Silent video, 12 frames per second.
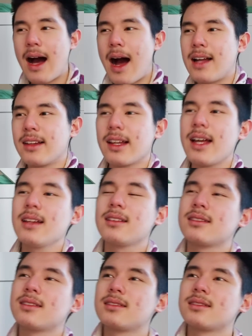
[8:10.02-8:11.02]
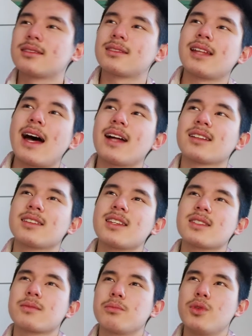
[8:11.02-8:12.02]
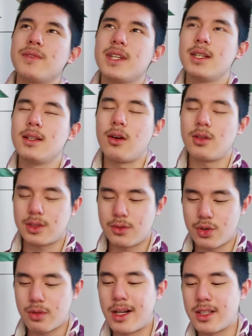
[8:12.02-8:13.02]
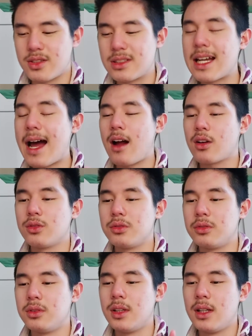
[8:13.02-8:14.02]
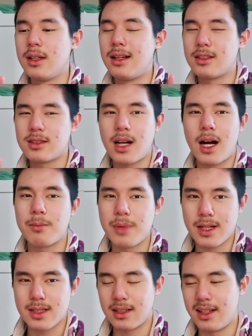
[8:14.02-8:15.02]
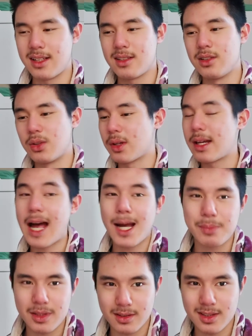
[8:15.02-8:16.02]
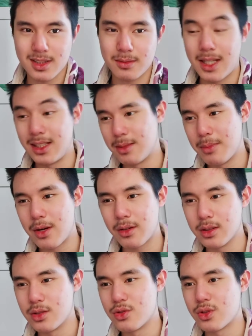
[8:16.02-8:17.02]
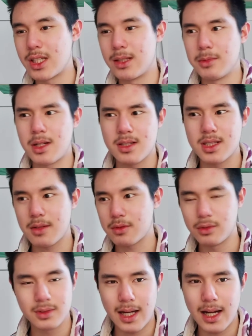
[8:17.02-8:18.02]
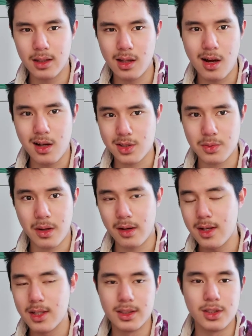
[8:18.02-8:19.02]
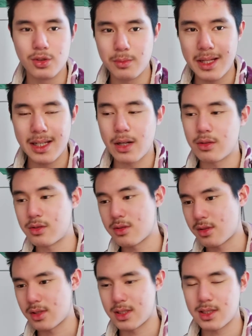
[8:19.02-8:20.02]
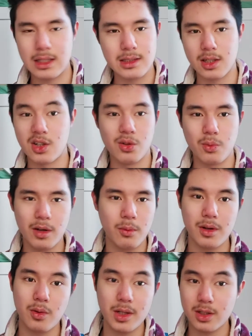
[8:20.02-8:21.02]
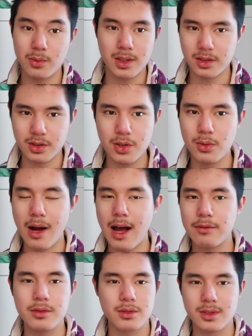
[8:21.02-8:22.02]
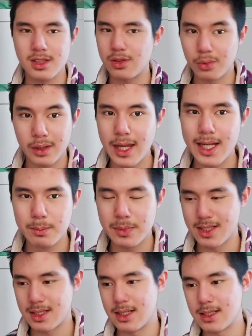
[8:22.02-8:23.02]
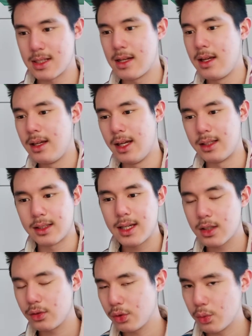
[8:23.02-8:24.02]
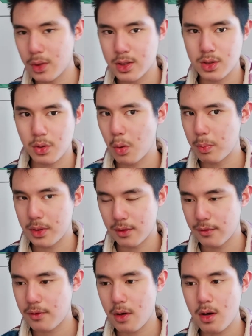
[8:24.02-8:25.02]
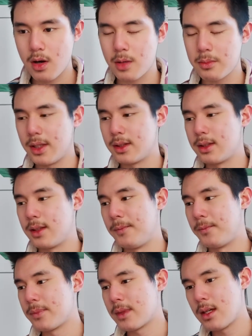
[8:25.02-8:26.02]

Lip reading: I like that this movie also tries to tackle topics like, you know, capitalism and the American dream. There are several dialogues where the two main characters are discussing, what do you want to do after this whole cake business, and King Lu wants to open a farm, and then